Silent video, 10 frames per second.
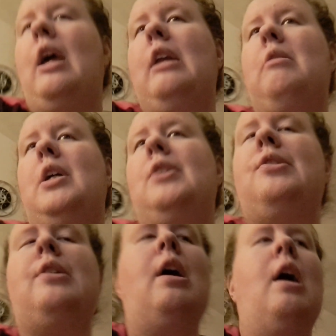
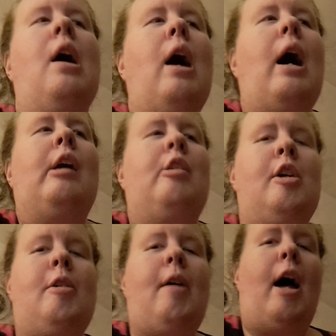anyways, I don't
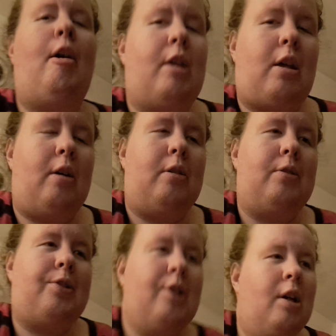know how it
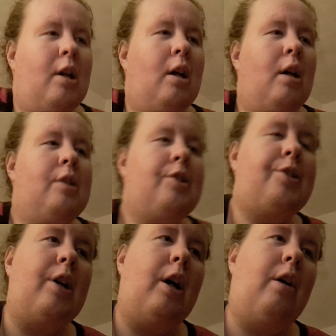goes.
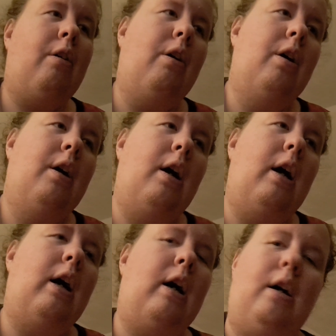So,
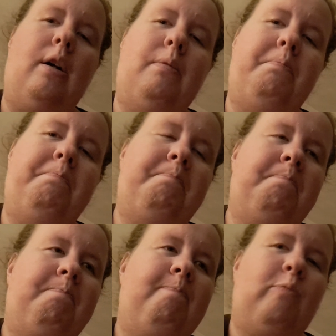uh,
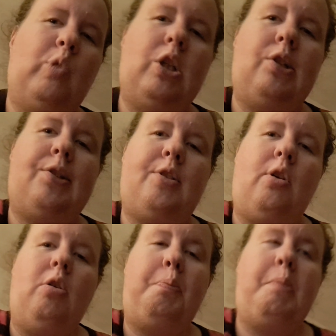just
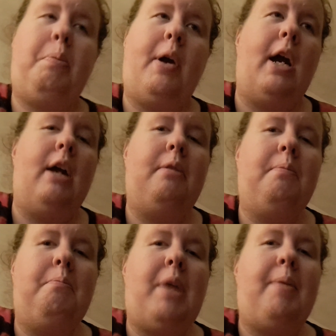hope and pray.
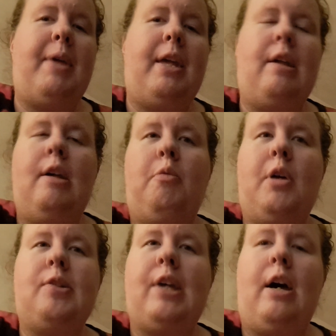Maybe it
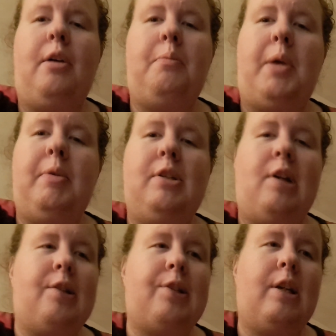works out, maybe it
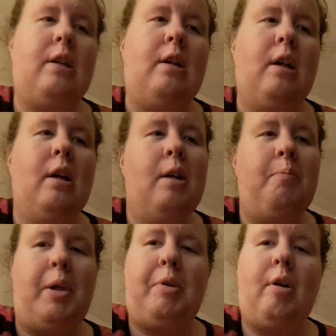doesn't.
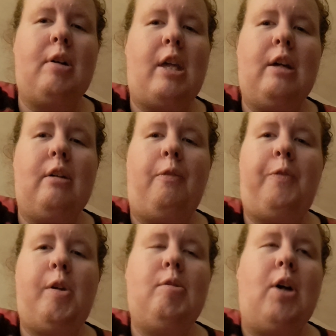Maybe I'll get a
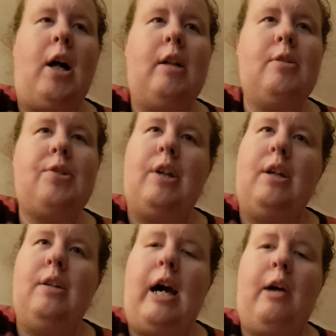few dollars
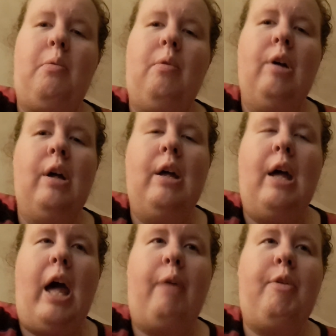and not
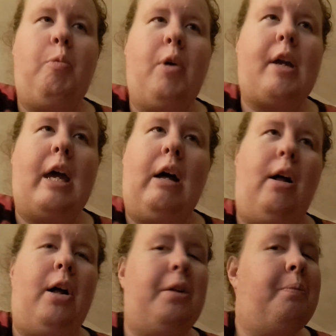have it work at
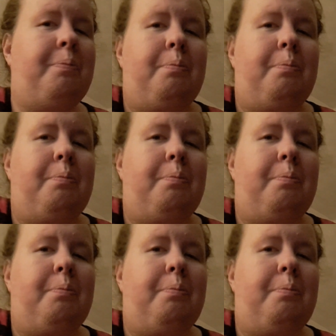all